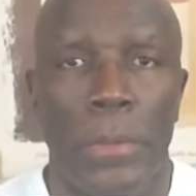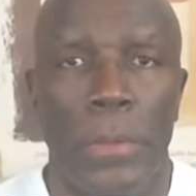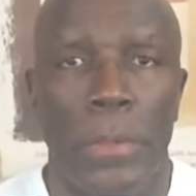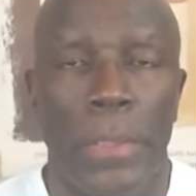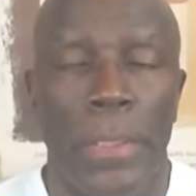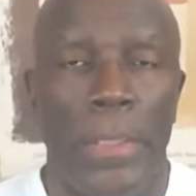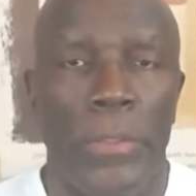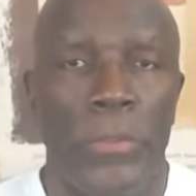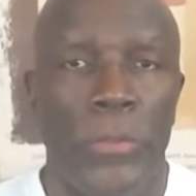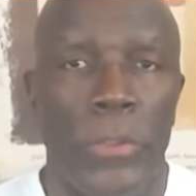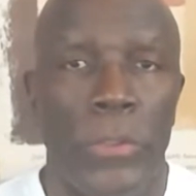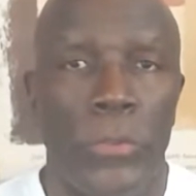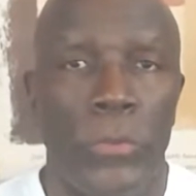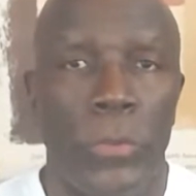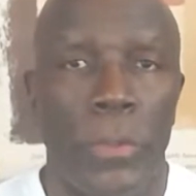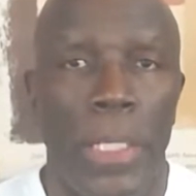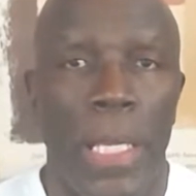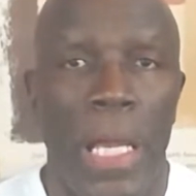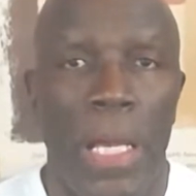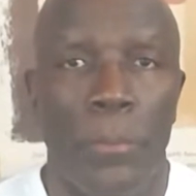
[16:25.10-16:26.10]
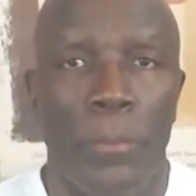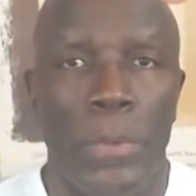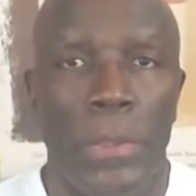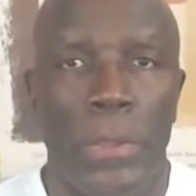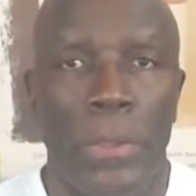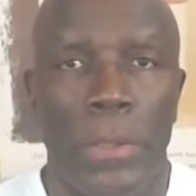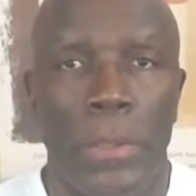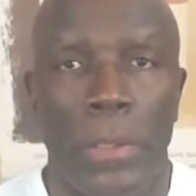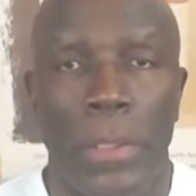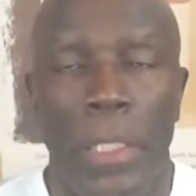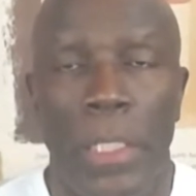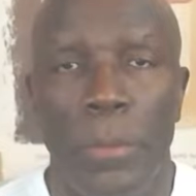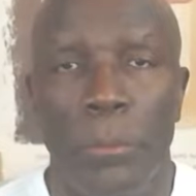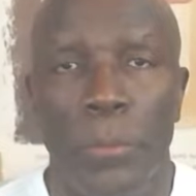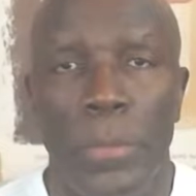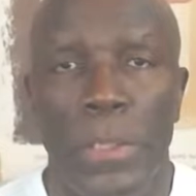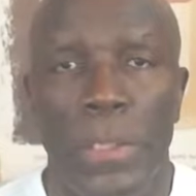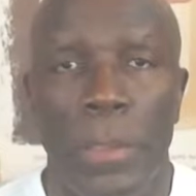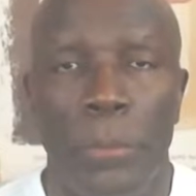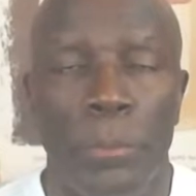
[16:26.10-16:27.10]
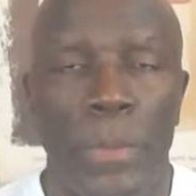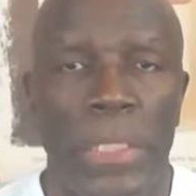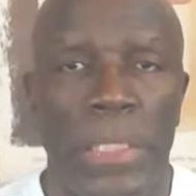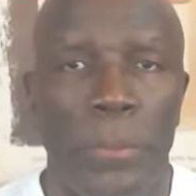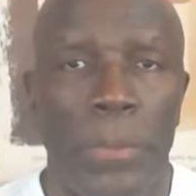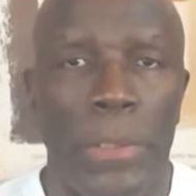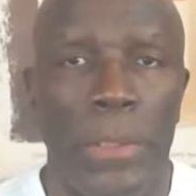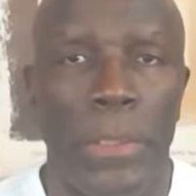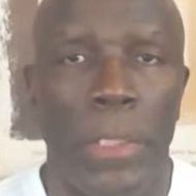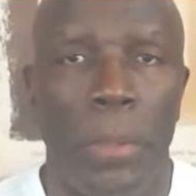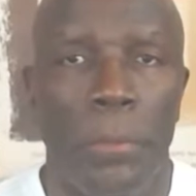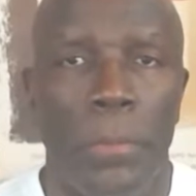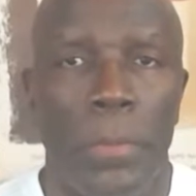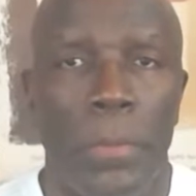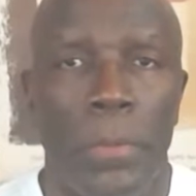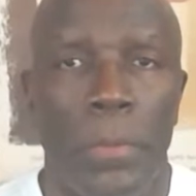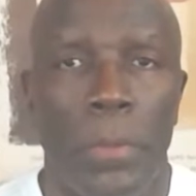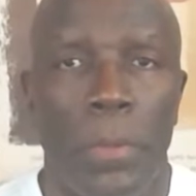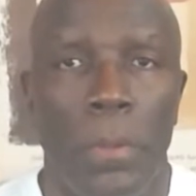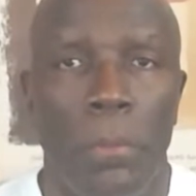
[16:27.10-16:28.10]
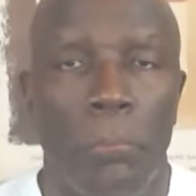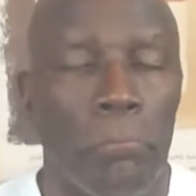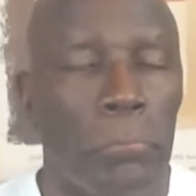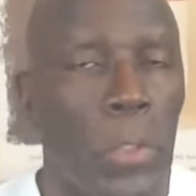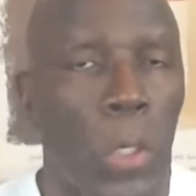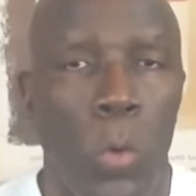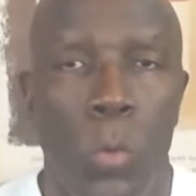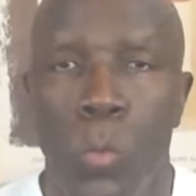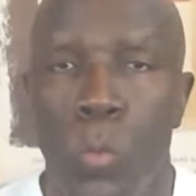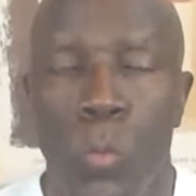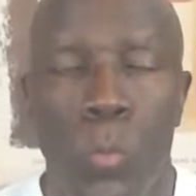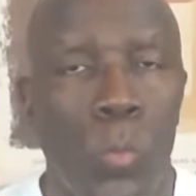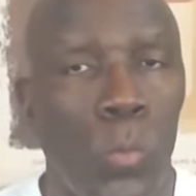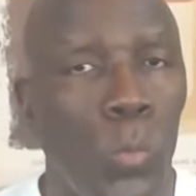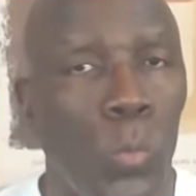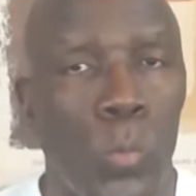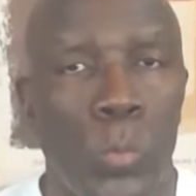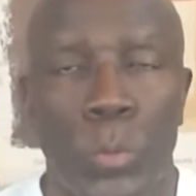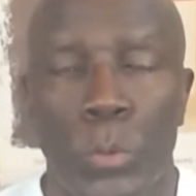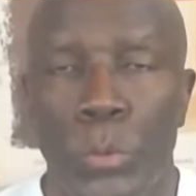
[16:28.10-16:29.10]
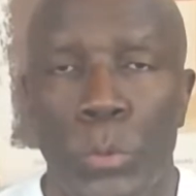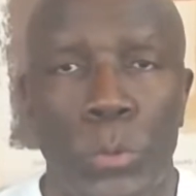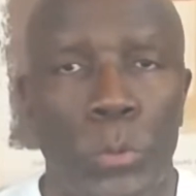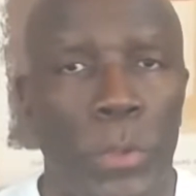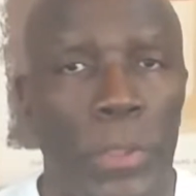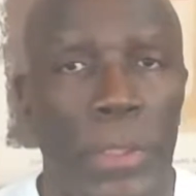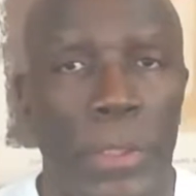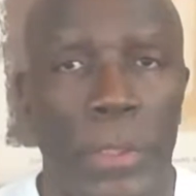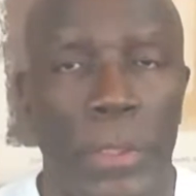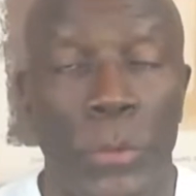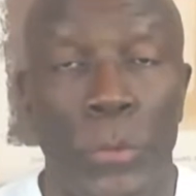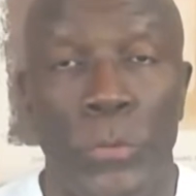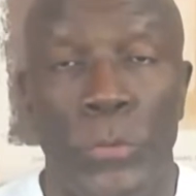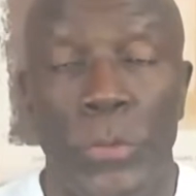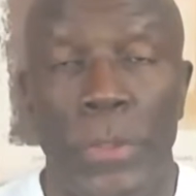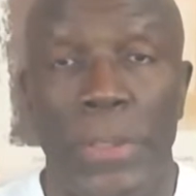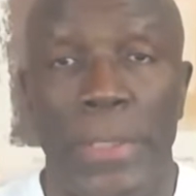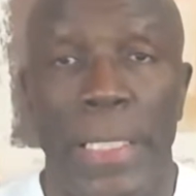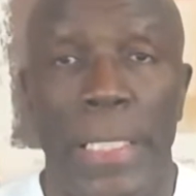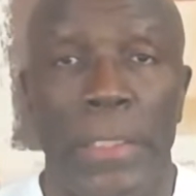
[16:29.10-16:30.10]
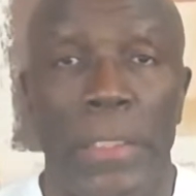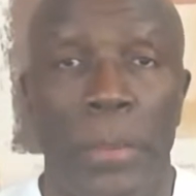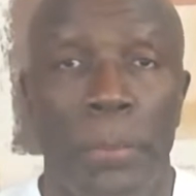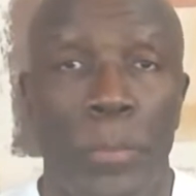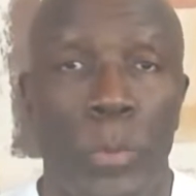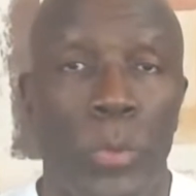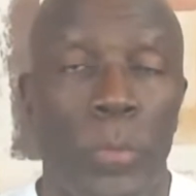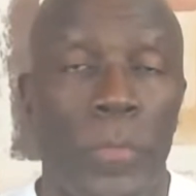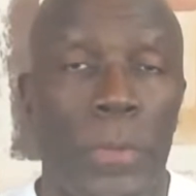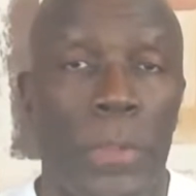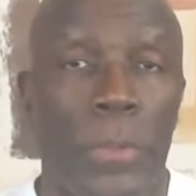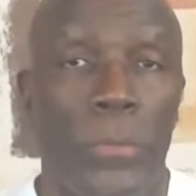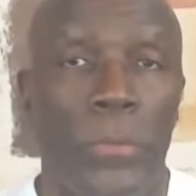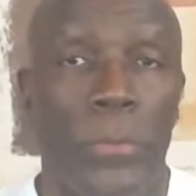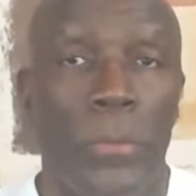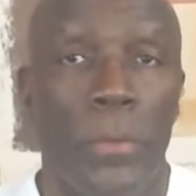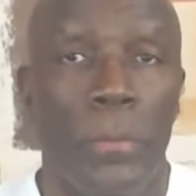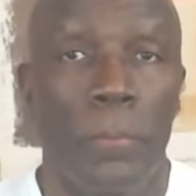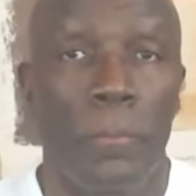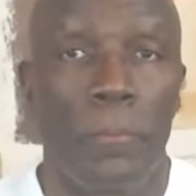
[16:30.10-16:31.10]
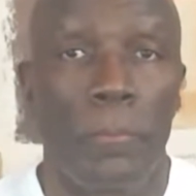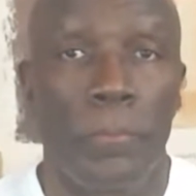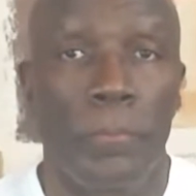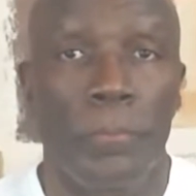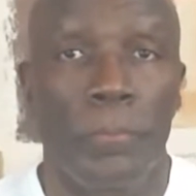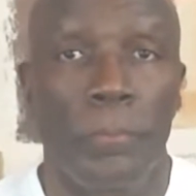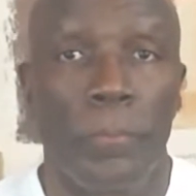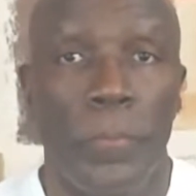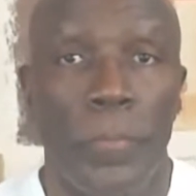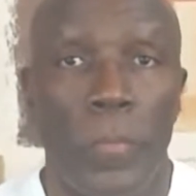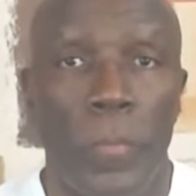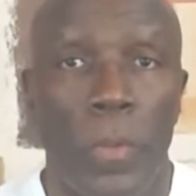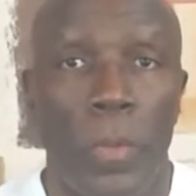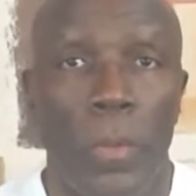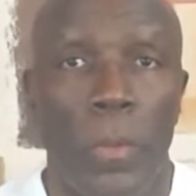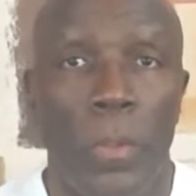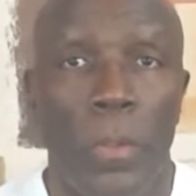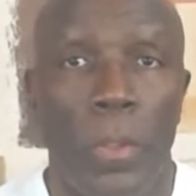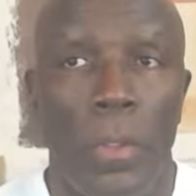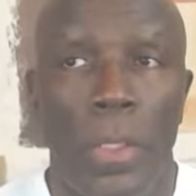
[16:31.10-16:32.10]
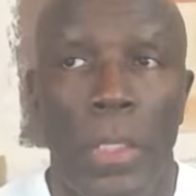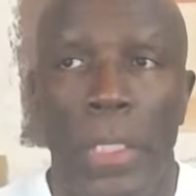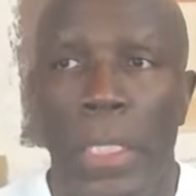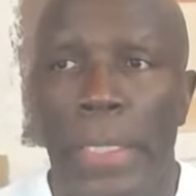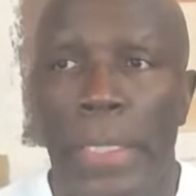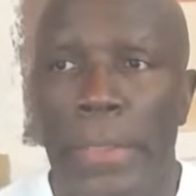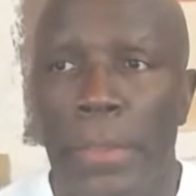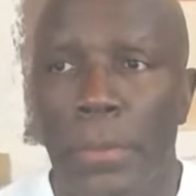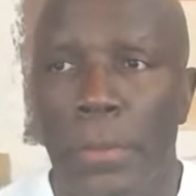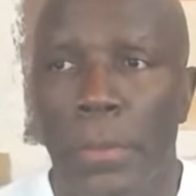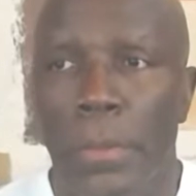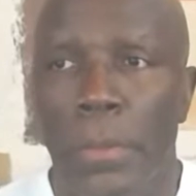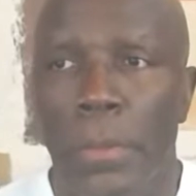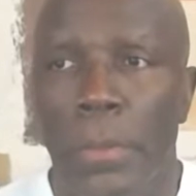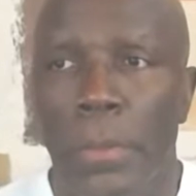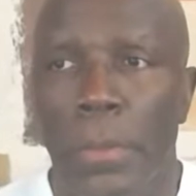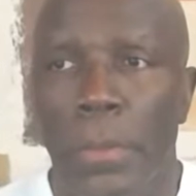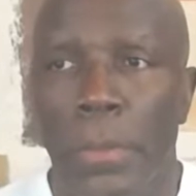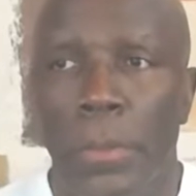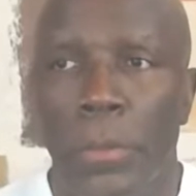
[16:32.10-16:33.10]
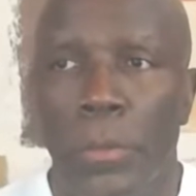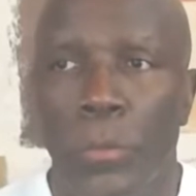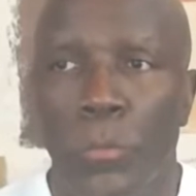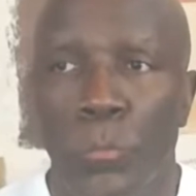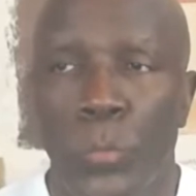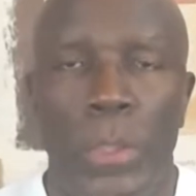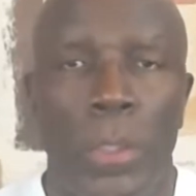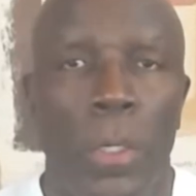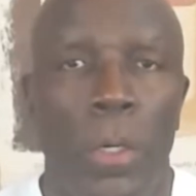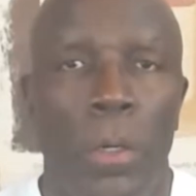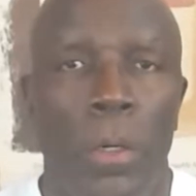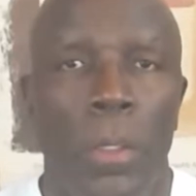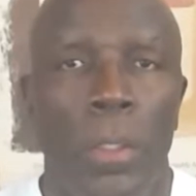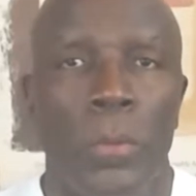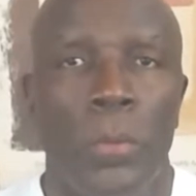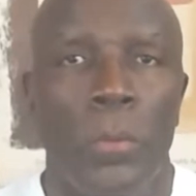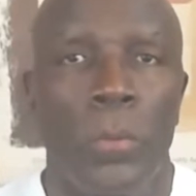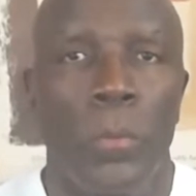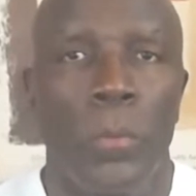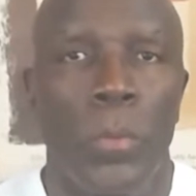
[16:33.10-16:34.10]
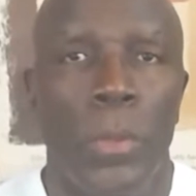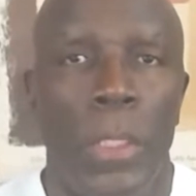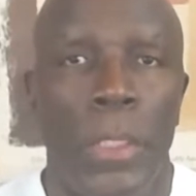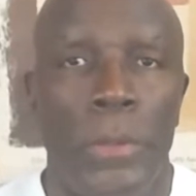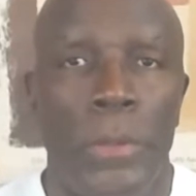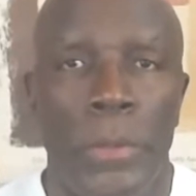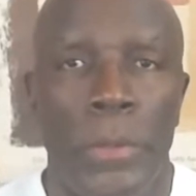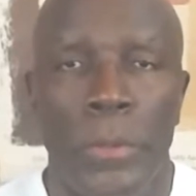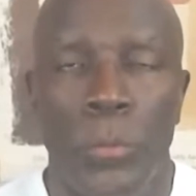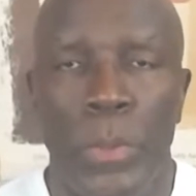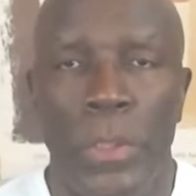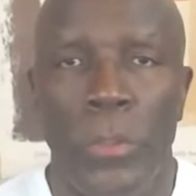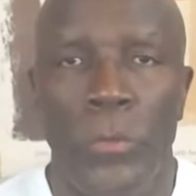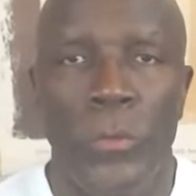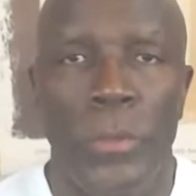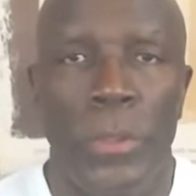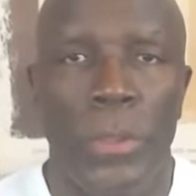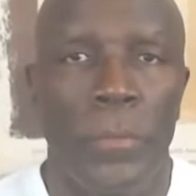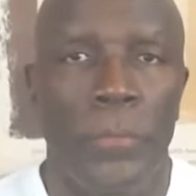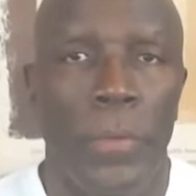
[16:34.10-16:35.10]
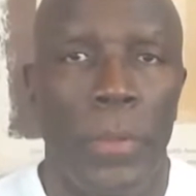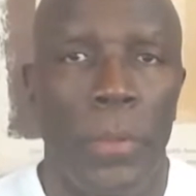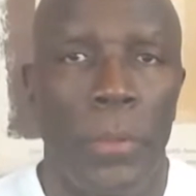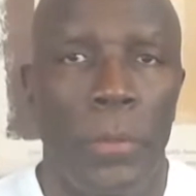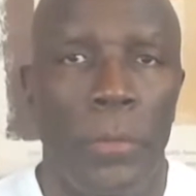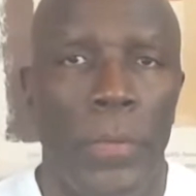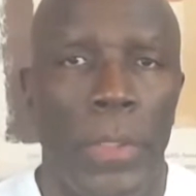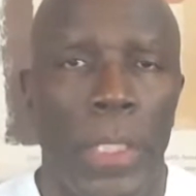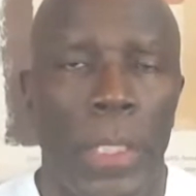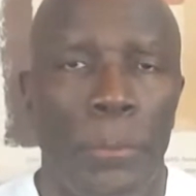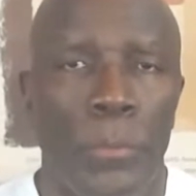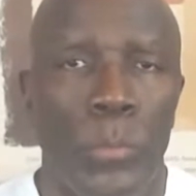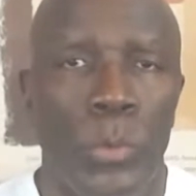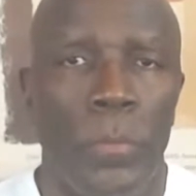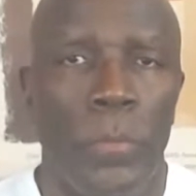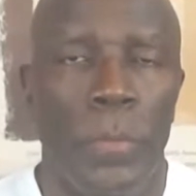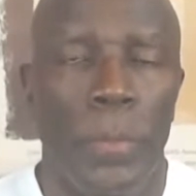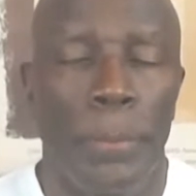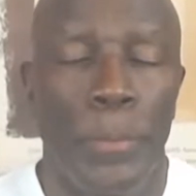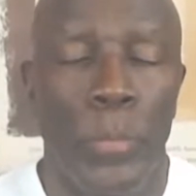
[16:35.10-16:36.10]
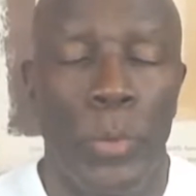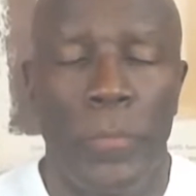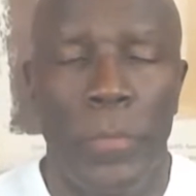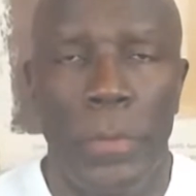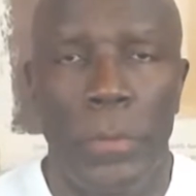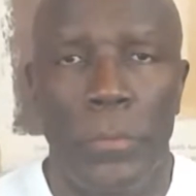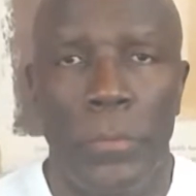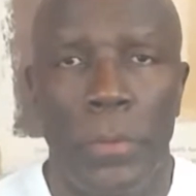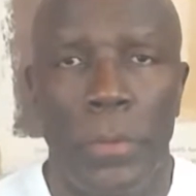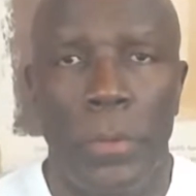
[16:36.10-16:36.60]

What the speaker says: and she slapped me and cut me and beat me up? No, you don't hear that. You see that in movies. I recall in one of Jennifer Lopez movies,